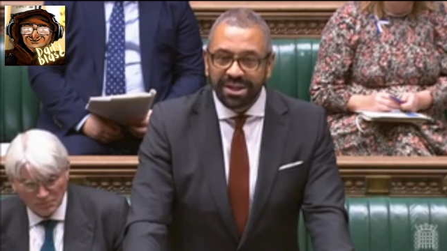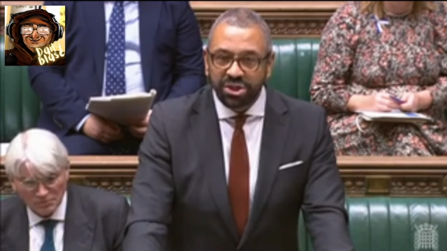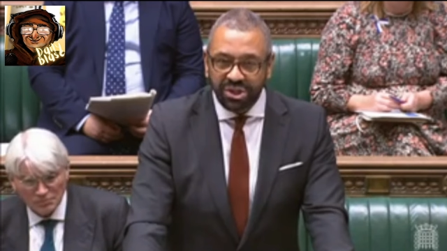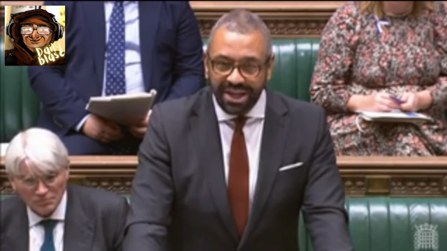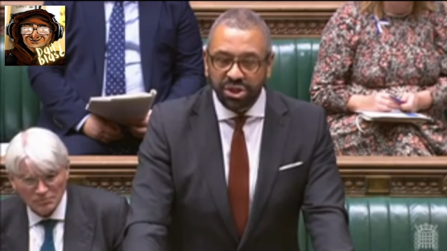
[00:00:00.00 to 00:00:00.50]

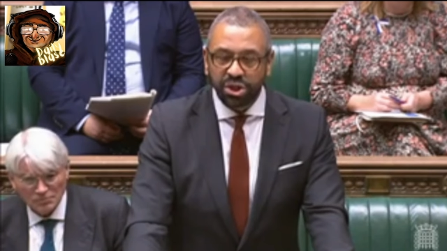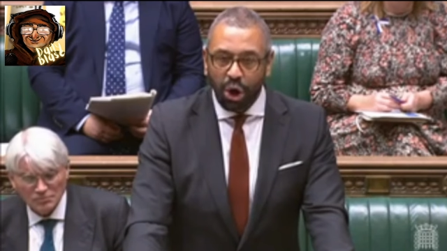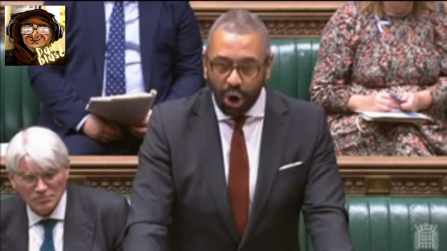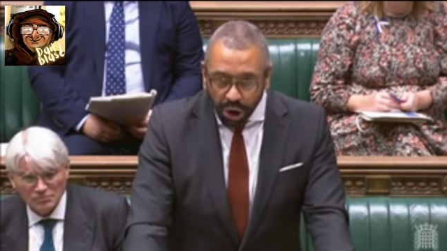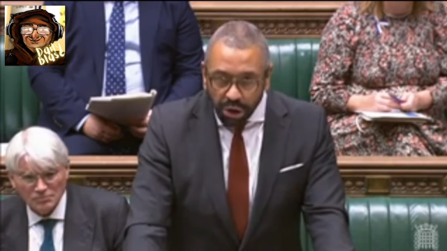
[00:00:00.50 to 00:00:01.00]
Speaker 1: since
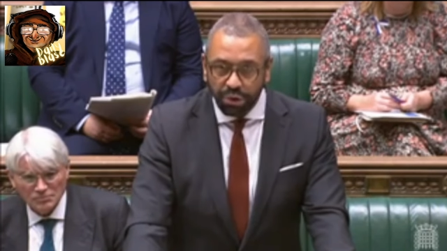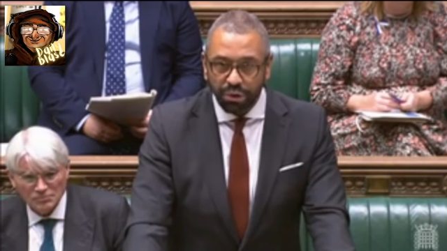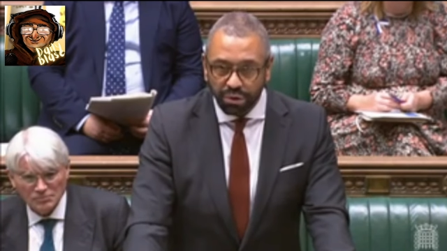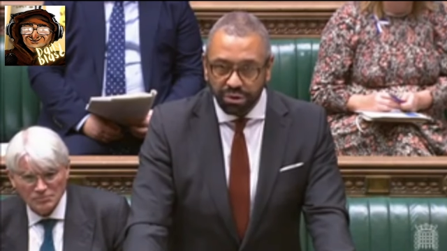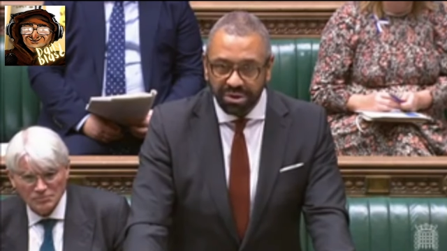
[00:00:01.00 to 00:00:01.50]
the
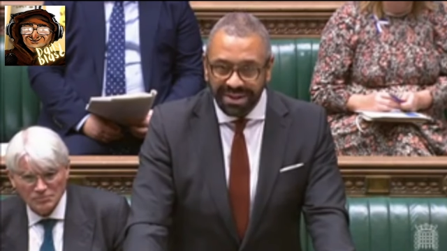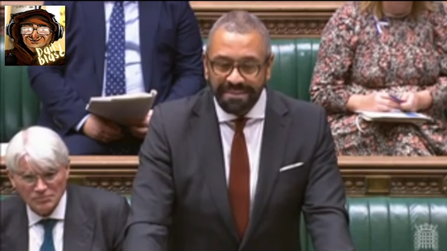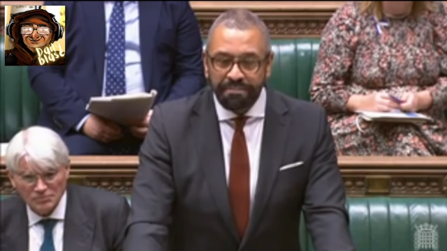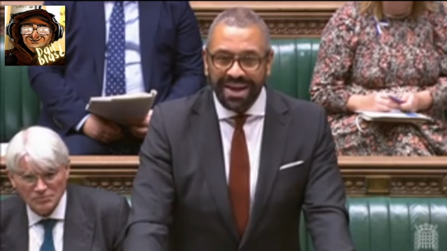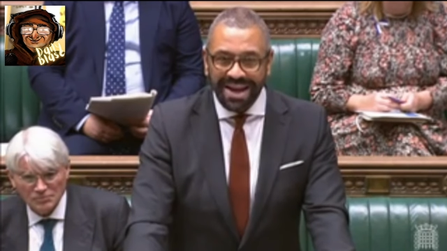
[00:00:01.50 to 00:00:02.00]
Holocaust,
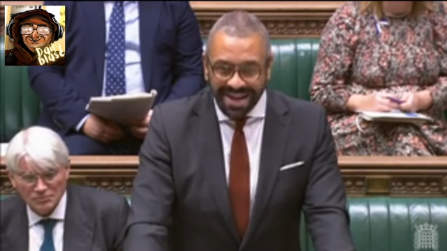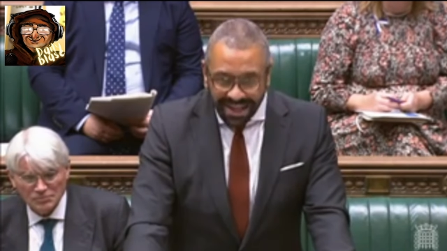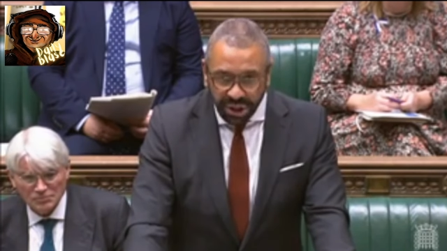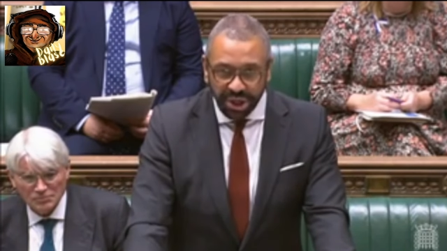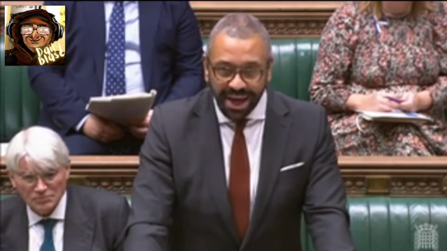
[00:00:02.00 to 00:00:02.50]

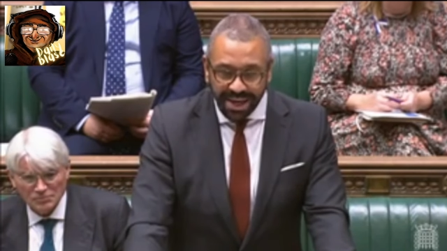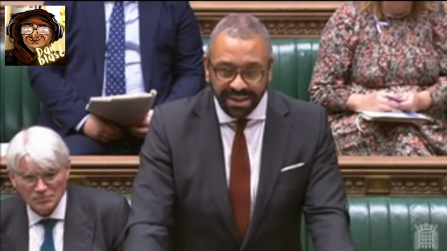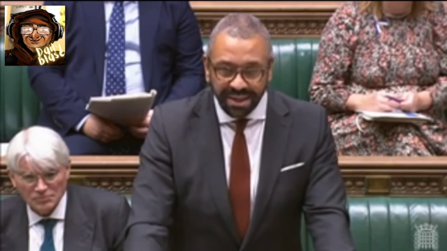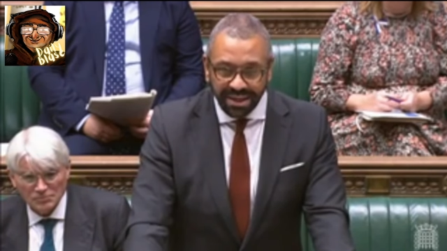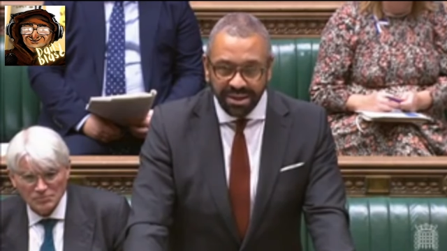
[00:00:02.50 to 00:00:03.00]

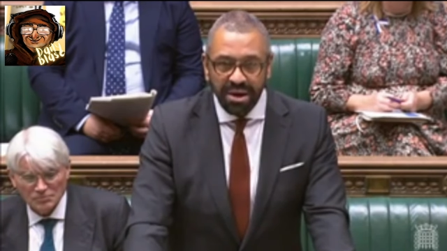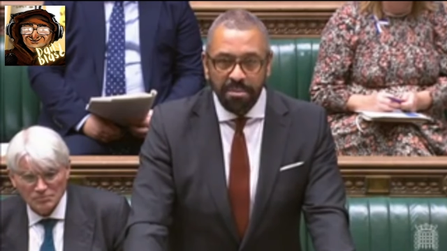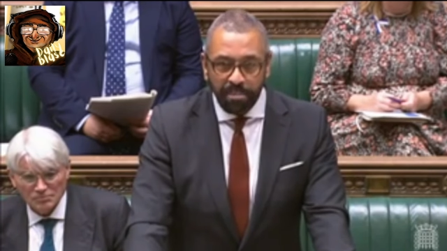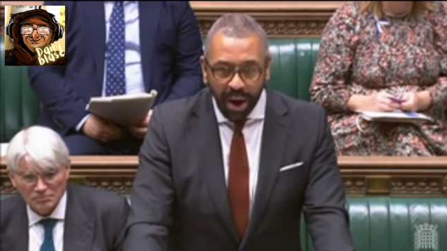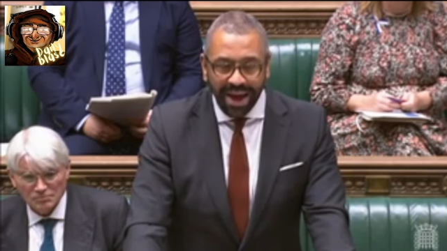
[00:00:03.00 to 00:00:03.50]
initiated
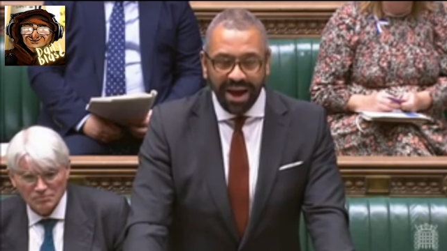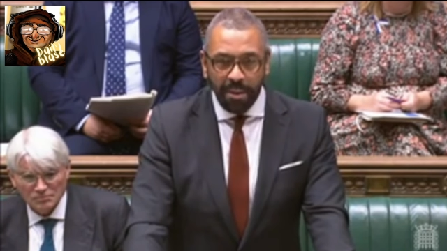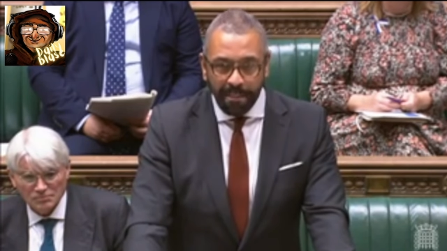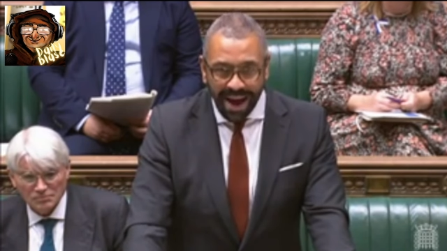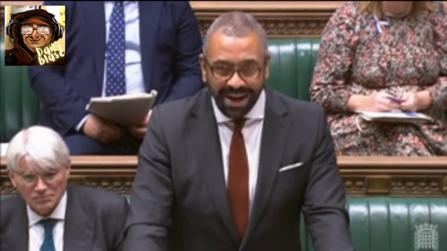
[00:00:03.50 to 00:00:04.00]
by
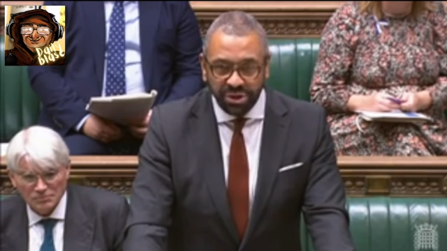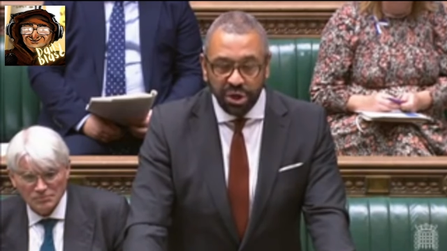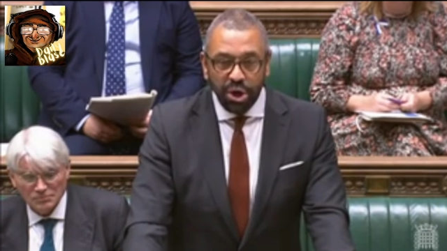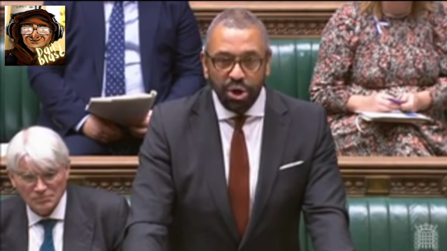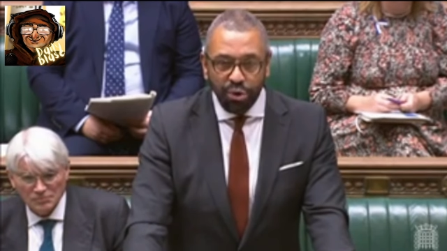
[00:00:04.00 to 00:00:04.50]

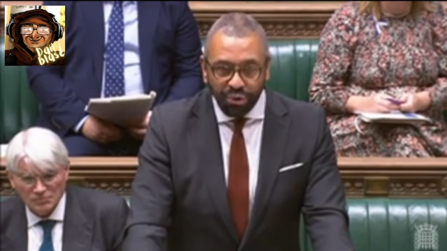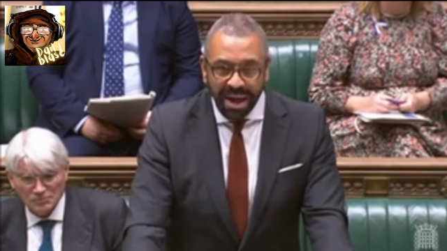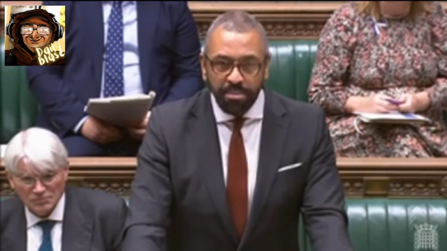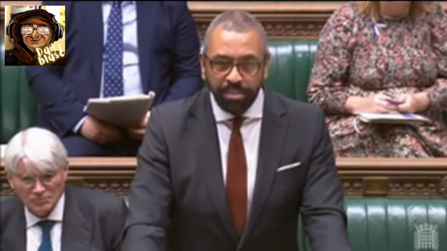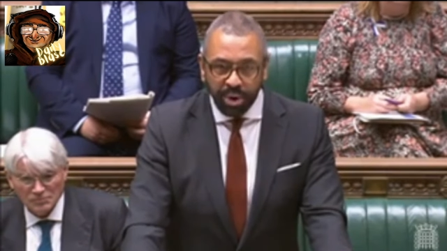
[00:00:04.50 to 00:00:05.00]
Hamas, who
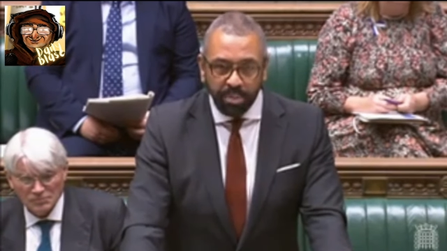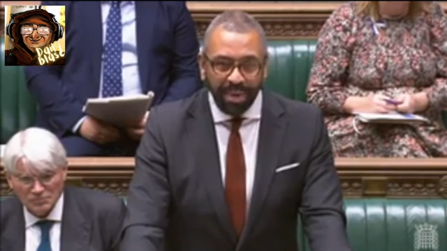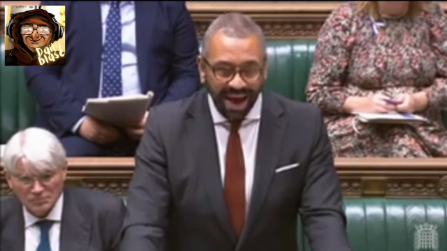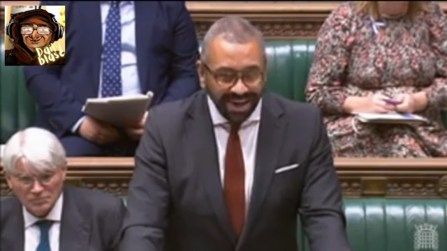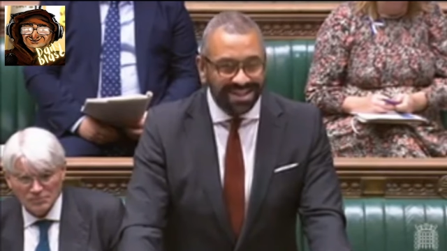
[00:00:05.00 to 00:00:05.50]
then
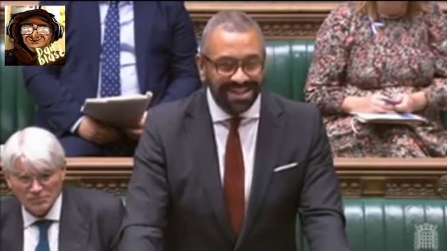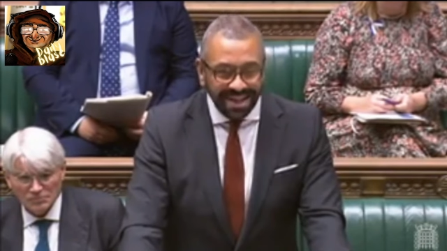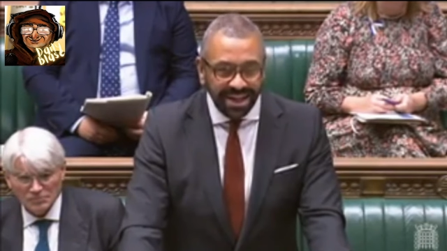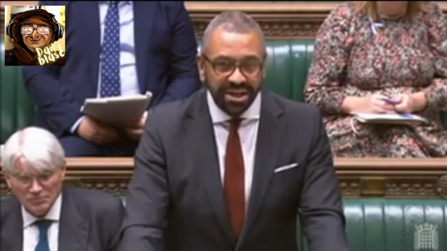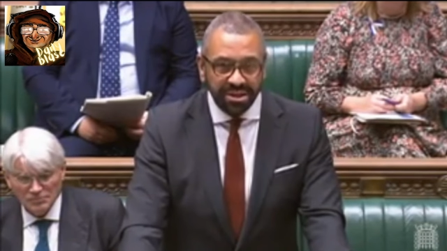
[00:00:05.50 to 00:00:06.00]
put
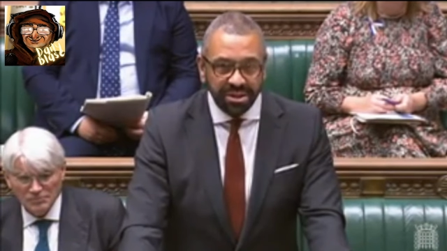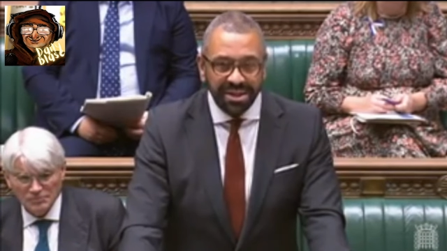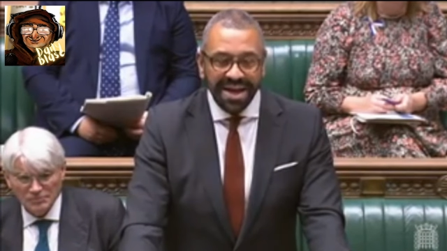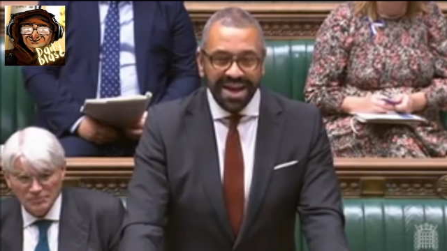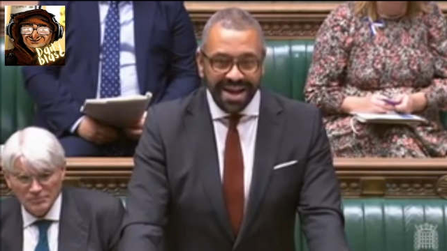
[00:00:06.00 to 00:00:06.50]

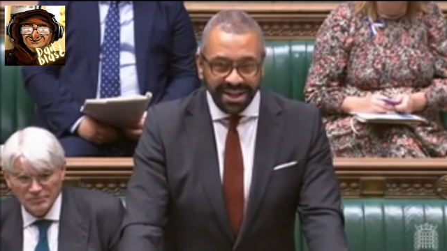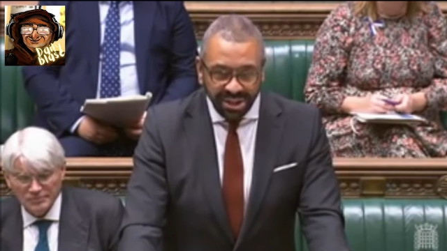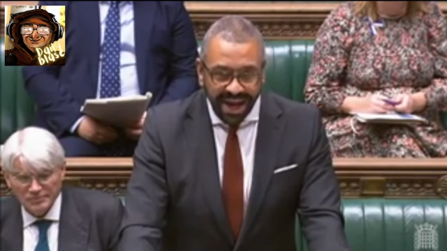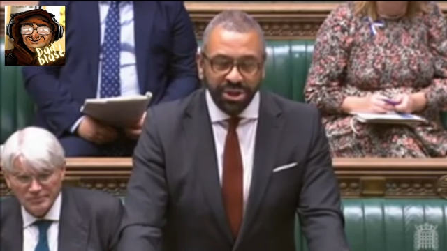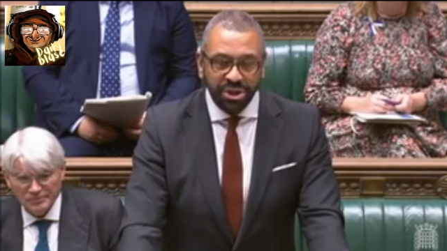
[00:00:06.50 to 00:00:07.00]
Palestinians
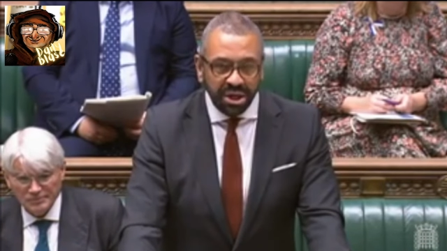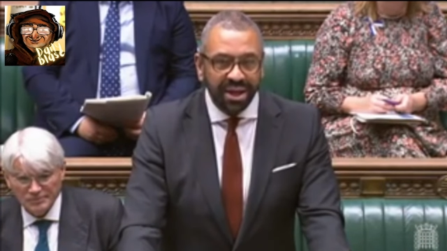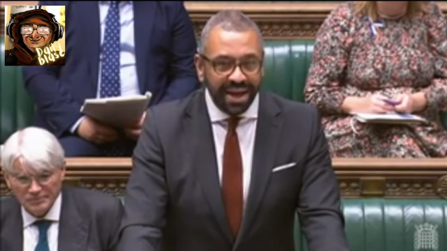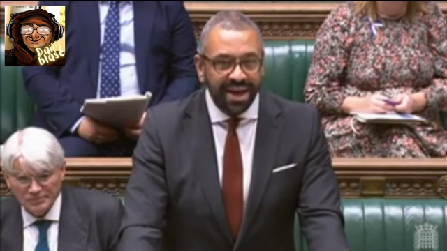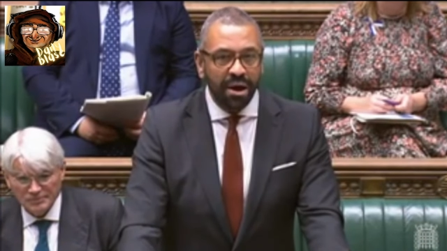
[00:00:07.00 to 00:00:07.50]

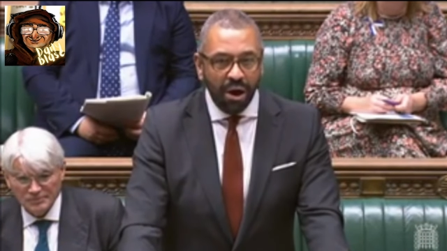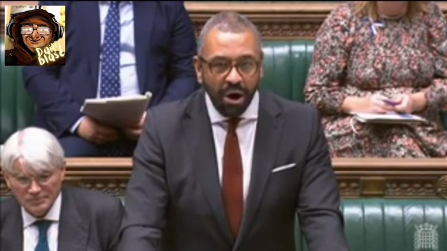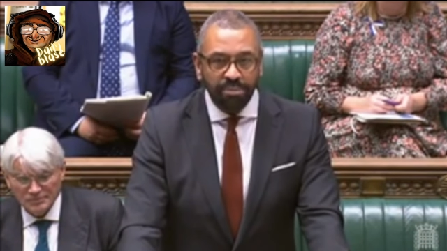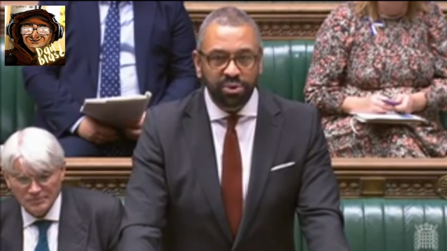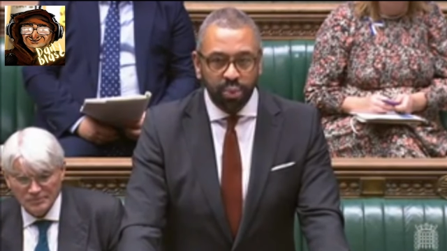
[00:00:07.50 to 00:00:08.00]
intentionally in harm's